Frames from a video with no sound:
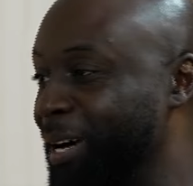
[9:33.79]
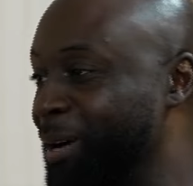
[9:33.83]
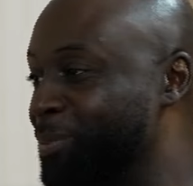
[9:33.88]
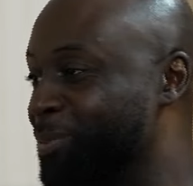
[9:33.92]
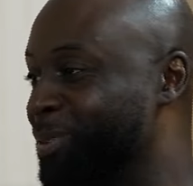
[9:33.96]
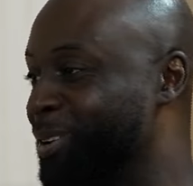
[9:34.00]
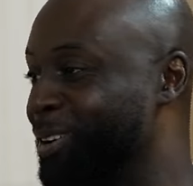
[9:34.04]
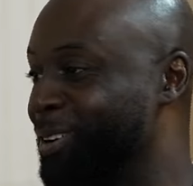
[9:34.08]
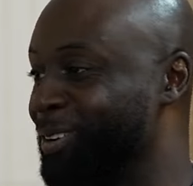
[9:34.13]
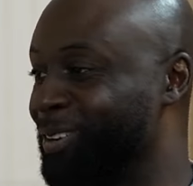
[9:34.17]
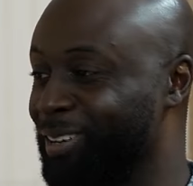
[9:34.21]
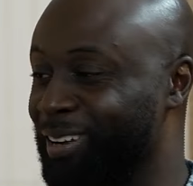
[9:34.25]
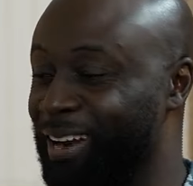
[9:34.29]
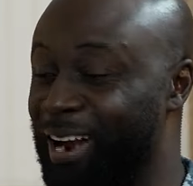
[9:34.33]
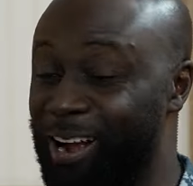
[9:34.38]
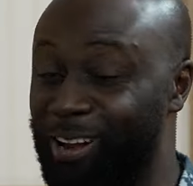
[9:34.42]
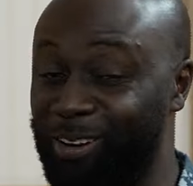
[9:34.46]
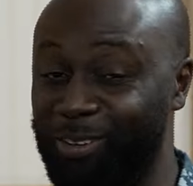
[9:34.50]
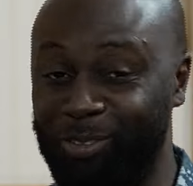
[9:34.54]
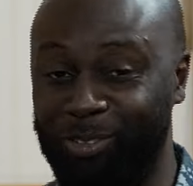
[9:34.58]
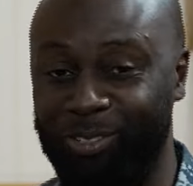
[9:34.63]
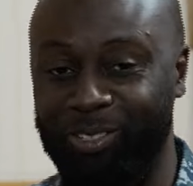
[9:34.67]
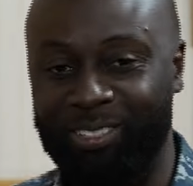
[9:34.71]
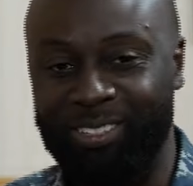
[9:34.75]
Colonel
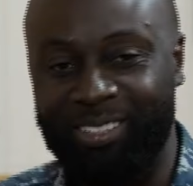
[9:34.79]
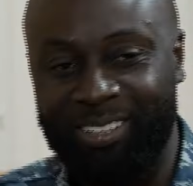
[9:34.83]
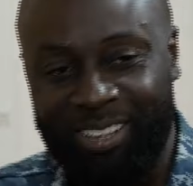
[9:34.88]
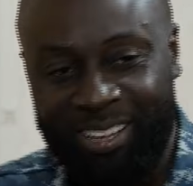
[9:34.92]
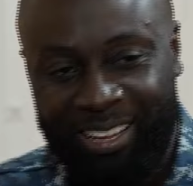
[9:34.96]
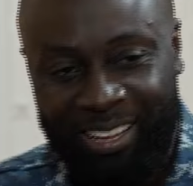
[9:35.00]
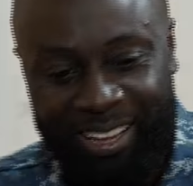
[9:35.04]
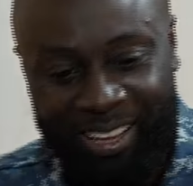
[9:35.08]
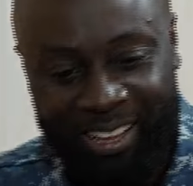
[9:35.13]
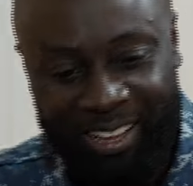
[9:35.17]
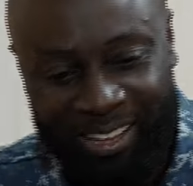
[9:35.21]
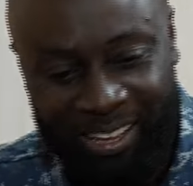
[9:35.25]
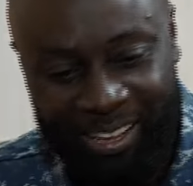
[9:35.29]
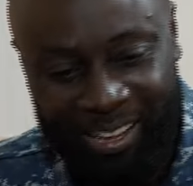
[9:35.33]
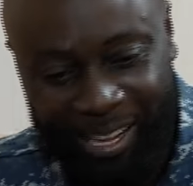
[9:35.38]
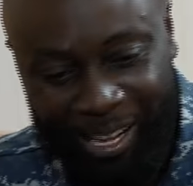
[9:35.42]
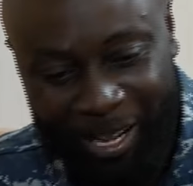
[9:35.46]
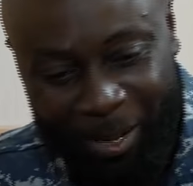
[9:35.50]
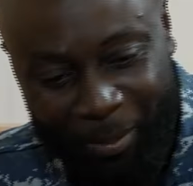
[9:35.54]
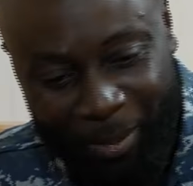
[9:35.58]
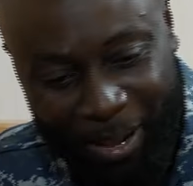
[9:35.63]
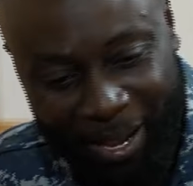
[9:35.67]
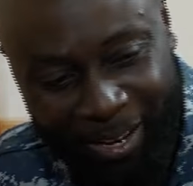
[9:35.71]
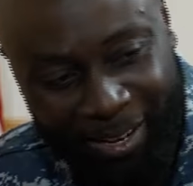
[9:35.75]
Karels.
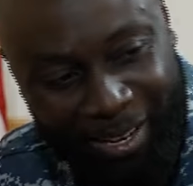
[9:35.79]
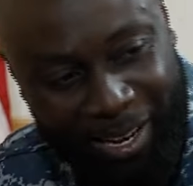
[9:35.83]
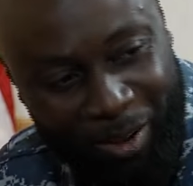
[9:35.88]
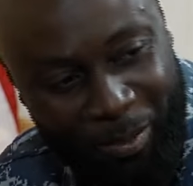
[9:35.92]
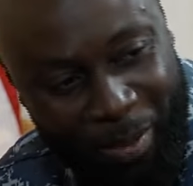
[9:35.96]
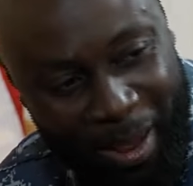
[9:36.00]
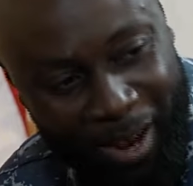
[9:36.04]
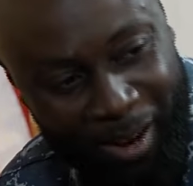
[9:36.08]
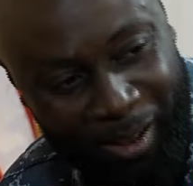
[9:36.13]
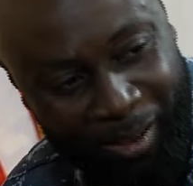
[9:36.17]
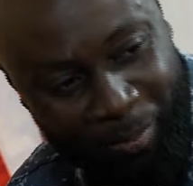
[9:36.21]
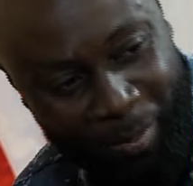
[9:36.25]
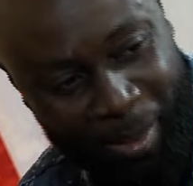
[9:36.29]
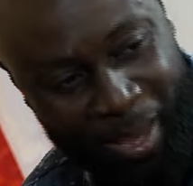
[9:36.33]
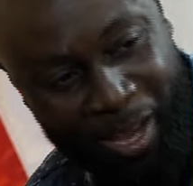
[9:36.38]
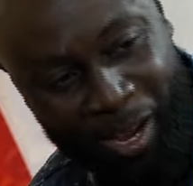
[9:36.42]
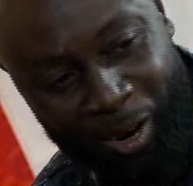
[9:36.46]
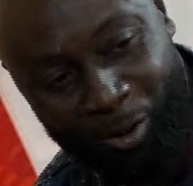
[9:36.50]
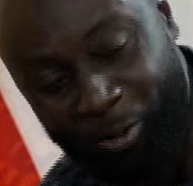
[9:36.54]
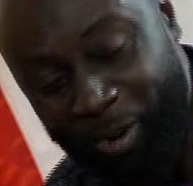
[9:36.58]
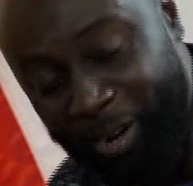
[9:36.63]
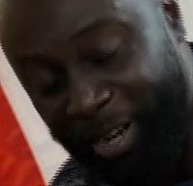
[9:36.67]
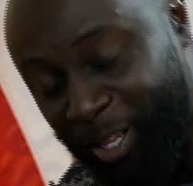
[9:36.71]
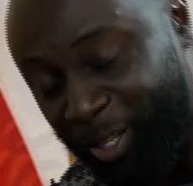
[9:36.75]
I did make a
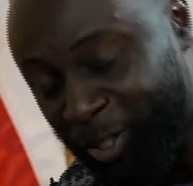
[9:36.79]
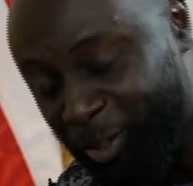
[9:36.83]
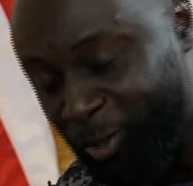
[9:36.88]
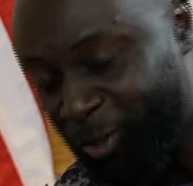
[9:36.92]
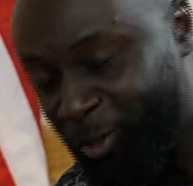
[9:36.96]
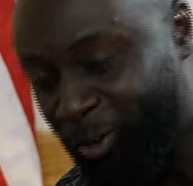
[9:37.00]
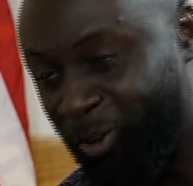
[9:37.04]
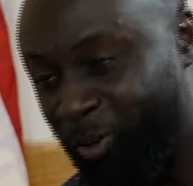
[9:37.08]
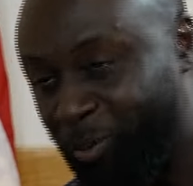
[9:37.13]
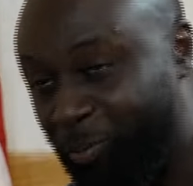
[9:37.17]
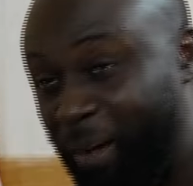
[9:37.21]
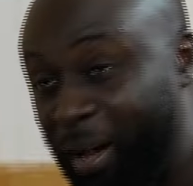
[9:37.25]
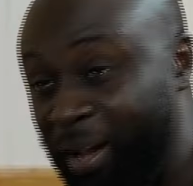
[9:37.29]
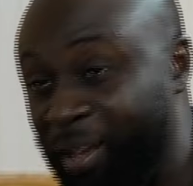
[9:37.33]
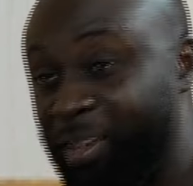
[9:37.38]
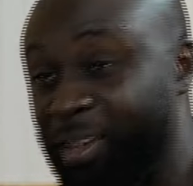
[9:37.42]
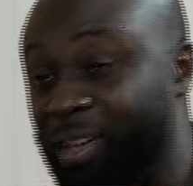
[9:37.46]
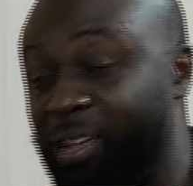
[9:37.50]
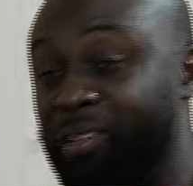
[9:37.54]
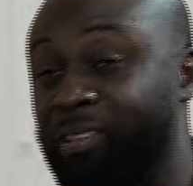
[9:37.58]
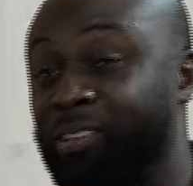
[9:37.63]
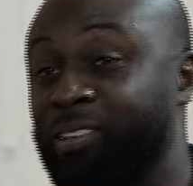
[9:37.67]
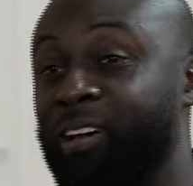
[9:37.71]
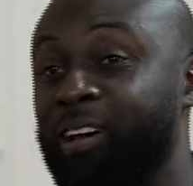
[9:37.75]
running joke back
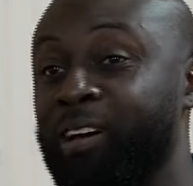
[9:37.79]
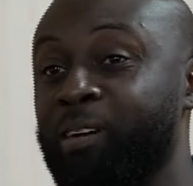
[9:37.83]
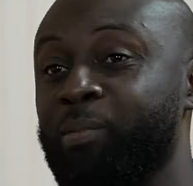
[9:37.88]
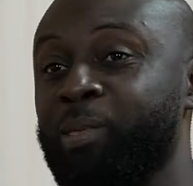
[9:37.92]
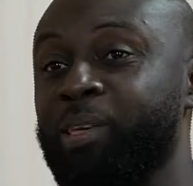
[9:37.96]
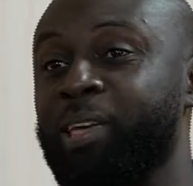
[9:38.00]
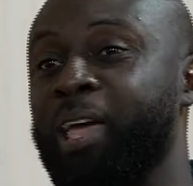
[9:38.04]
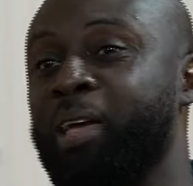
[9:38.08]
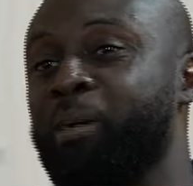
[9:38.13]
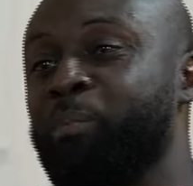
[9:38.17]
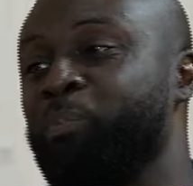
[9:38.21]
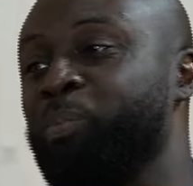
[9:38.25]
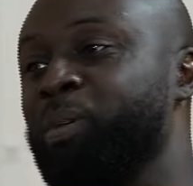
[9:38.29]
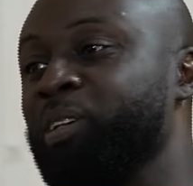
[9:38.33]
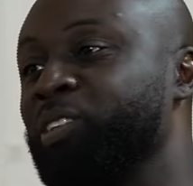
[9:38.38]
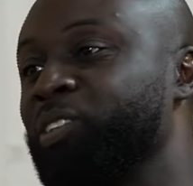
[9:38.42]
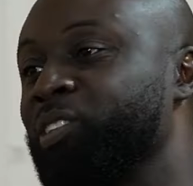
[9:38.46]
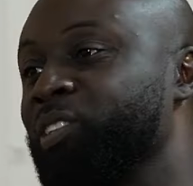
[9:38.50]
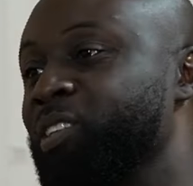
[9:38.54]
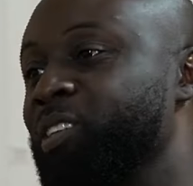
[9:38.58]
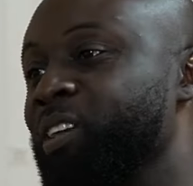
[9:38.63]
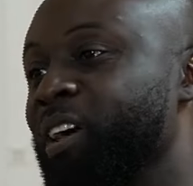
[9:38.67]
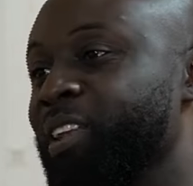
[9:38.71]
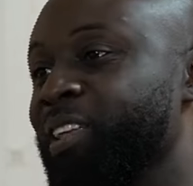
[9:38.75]
at the
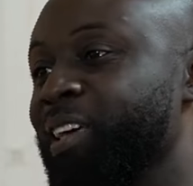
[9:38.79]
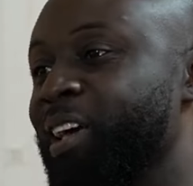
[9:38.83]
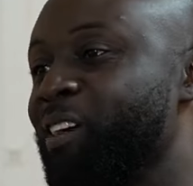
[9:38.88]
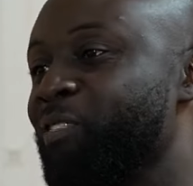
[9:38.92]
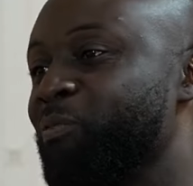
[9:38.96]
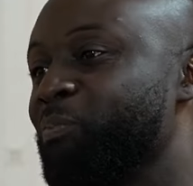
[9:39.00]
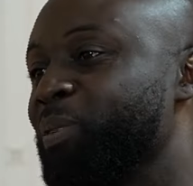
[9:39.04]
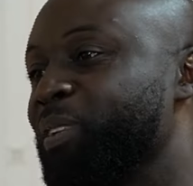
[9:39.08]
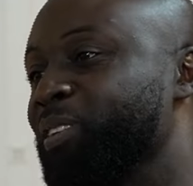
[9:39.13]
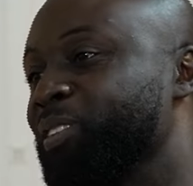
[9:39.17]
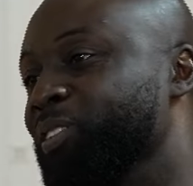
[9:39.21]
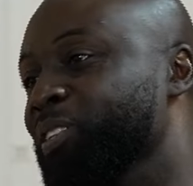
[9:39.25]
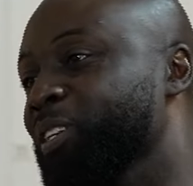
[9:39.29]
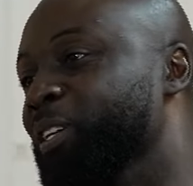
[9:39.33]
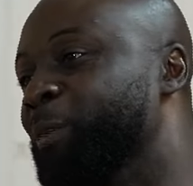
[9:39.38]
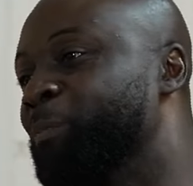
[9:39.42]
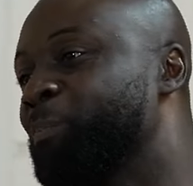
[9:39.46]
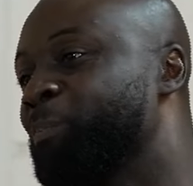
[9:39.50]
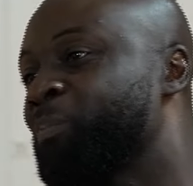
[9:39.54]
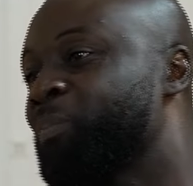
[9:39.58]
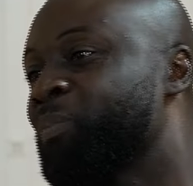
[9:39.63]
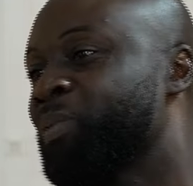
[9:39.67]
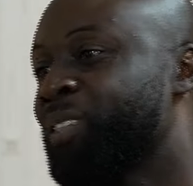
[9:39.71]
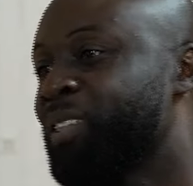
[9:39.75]
MPC and the FPC
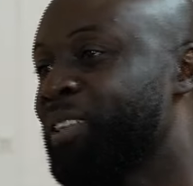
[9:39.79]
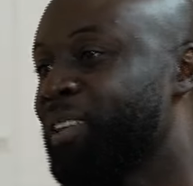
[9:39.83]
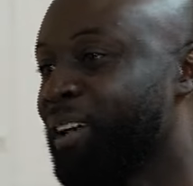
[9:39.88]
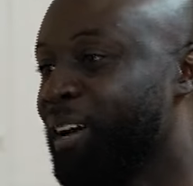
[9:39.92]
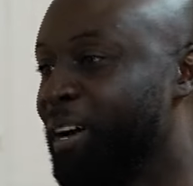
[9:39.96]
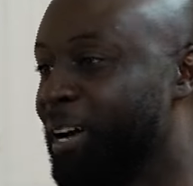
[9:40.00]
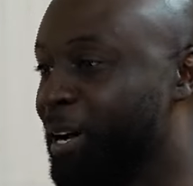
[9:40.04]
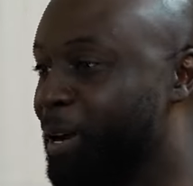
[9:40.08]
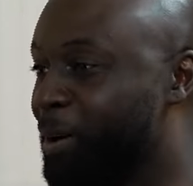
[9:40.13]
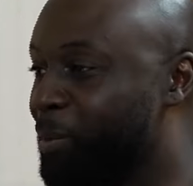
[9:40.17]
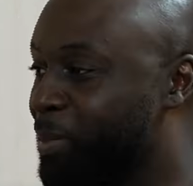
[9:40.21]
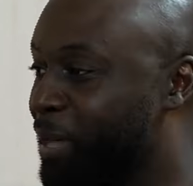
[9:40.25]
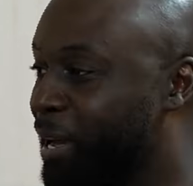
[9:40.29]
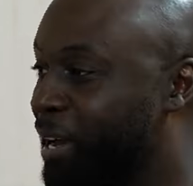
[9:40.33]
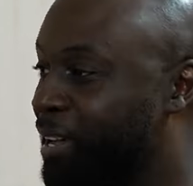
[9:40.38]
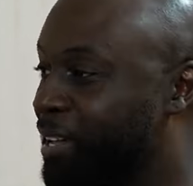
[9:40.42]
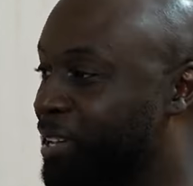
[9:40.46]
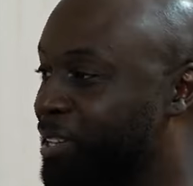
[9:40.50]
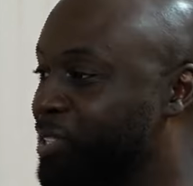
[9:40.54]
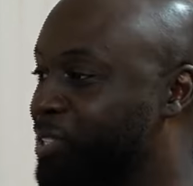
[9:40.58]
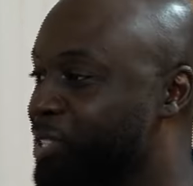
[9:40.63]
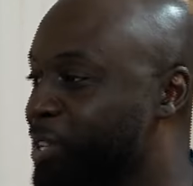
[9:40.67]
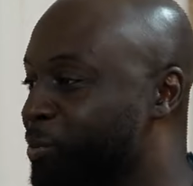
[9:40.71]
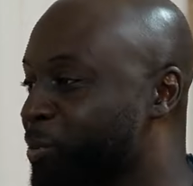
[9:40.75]
that
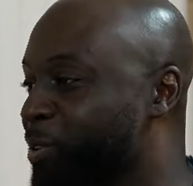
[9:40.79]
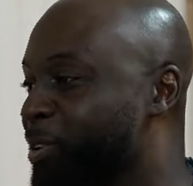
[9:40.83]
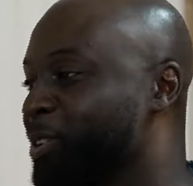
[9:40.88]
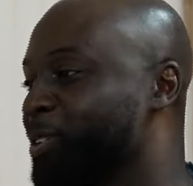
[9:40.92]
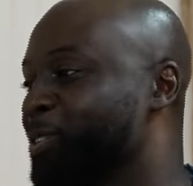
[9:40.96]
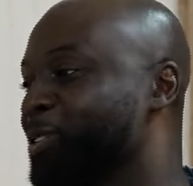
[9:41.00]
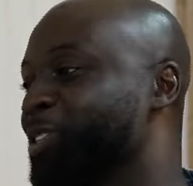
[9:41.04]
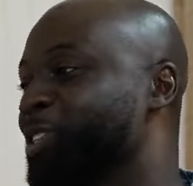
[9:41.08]
it's difficult to